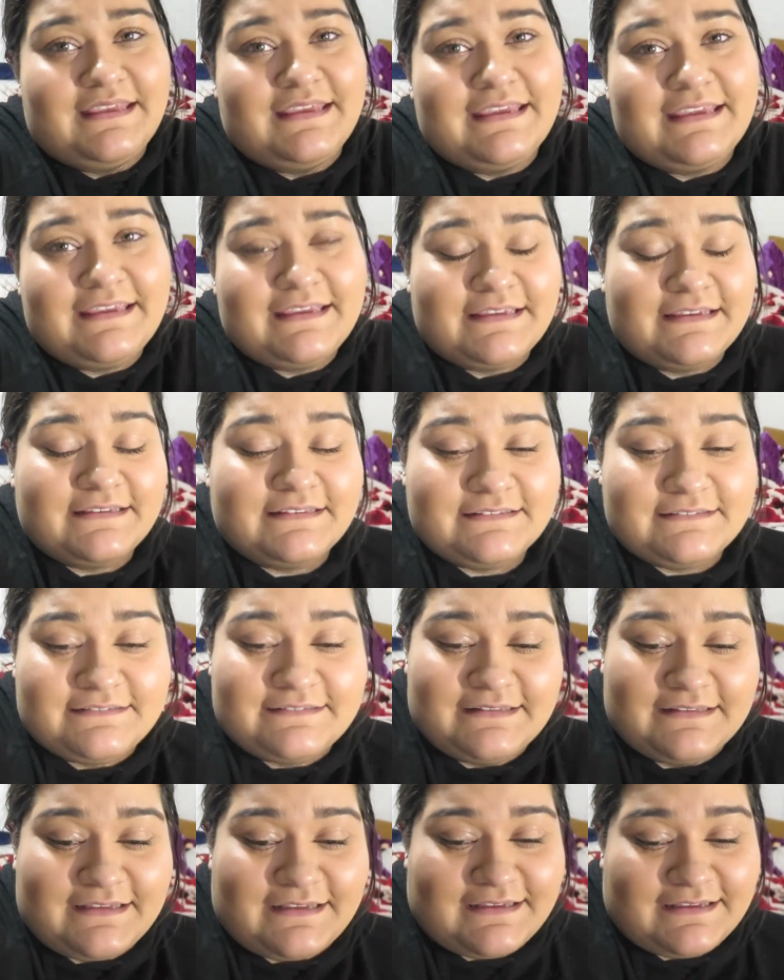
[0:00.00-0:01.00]

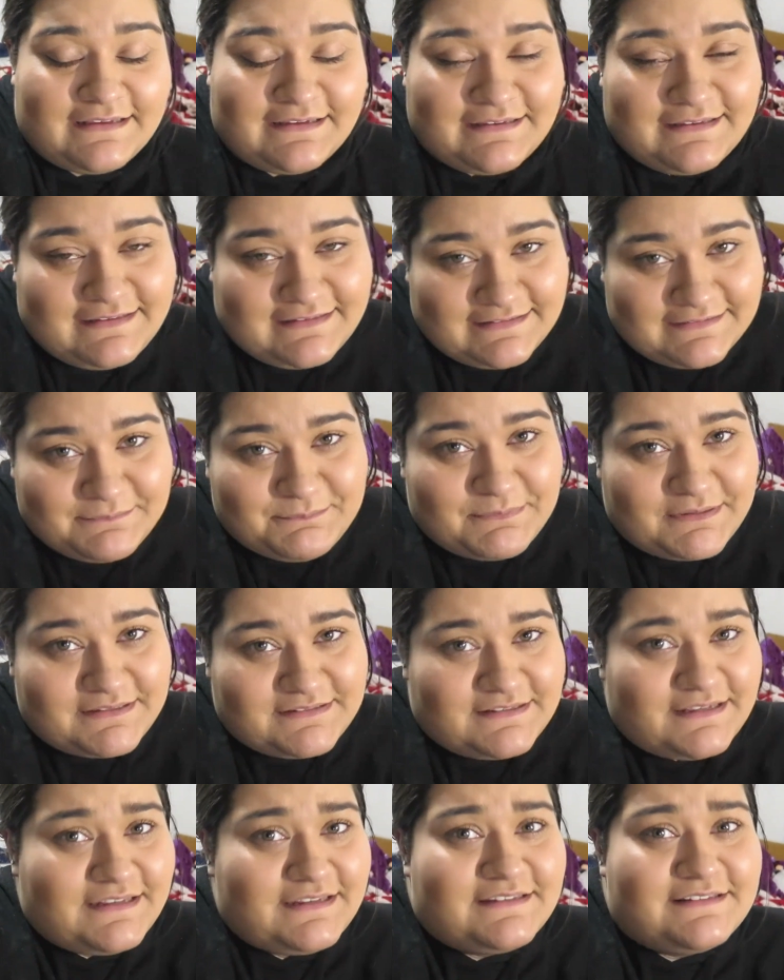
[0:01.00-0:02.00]
and my
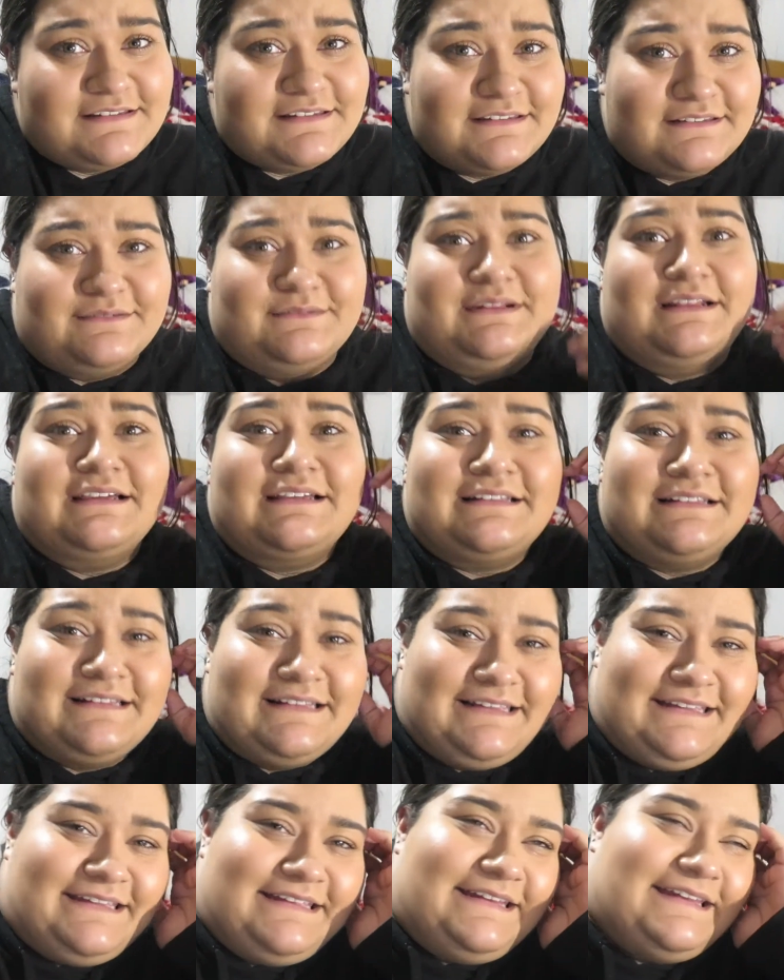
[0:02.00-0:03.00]
side is still not
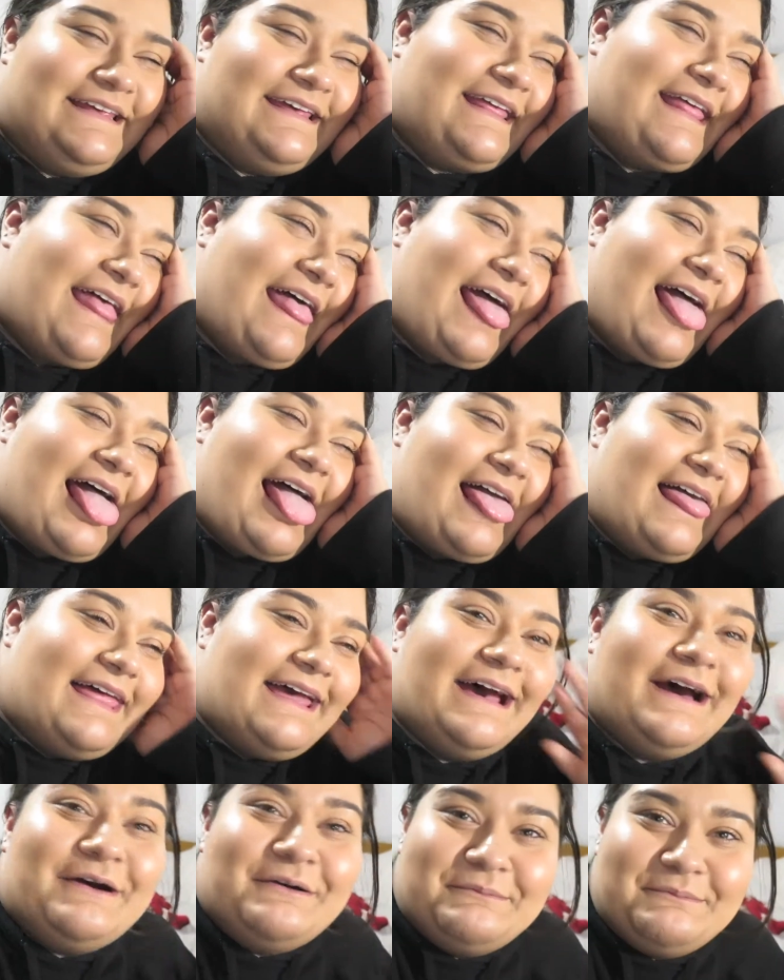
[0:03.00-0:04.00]
clean.
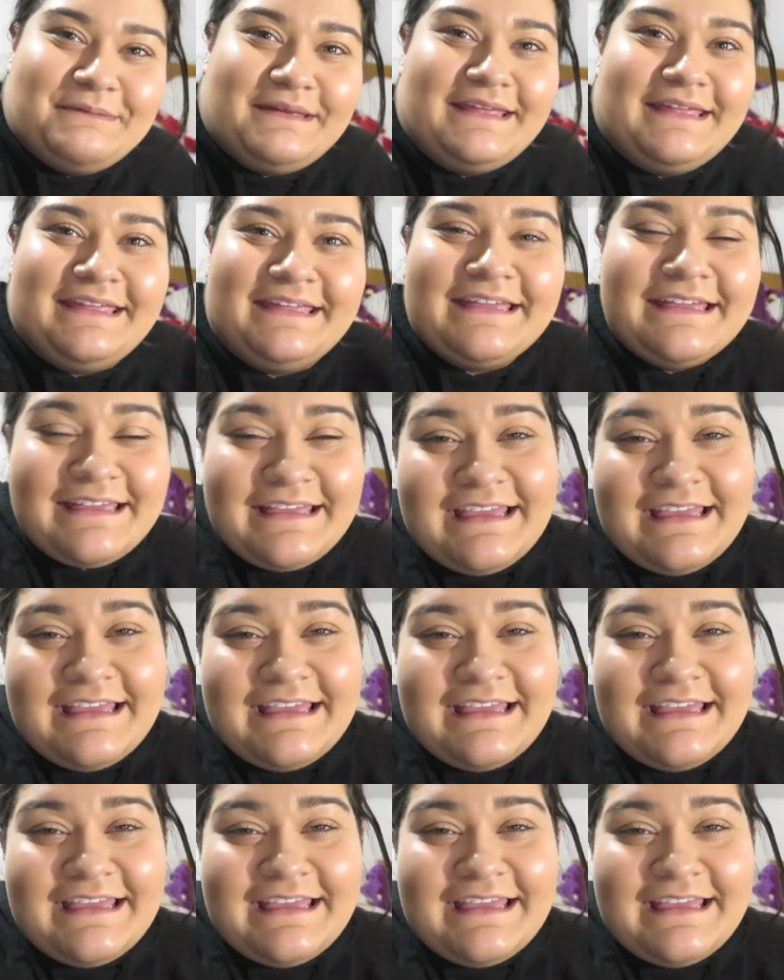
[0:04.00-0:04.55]
Help me.